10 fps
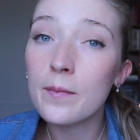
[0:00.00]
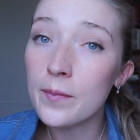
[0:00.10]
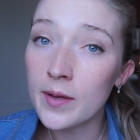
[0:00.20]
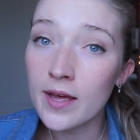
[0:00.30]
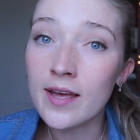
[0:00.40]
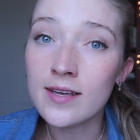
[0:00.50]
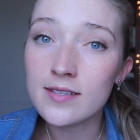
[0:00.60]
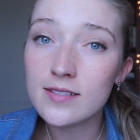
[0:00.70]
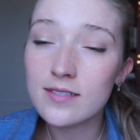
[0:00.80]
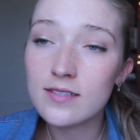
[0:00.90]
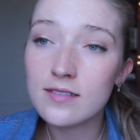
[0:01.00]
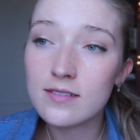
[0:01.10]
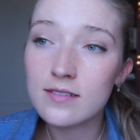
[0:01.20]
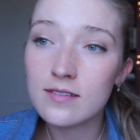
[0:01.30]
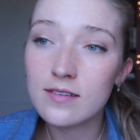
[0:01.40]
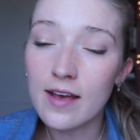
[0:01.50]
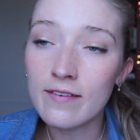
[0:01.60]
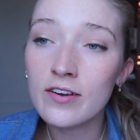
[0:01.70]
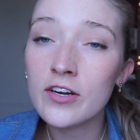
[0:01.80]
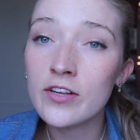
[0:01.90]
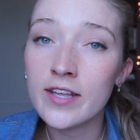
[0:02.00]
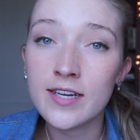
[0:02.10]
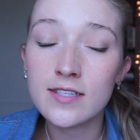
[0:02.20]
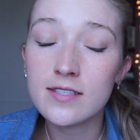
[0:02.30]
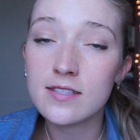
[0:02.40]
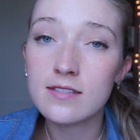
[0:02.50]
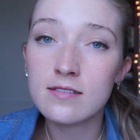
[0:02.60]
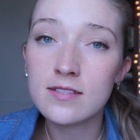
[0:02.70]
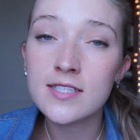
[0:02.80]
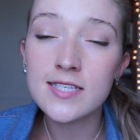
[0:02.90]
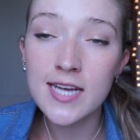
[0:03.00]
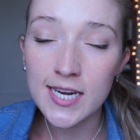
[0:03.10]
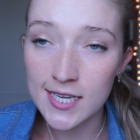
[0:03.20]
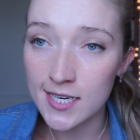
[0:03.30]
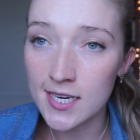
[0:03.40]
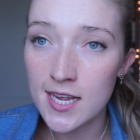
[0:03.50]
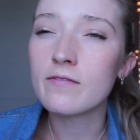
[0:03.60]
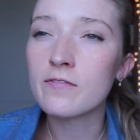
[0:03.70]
but I've heard that it's stunning.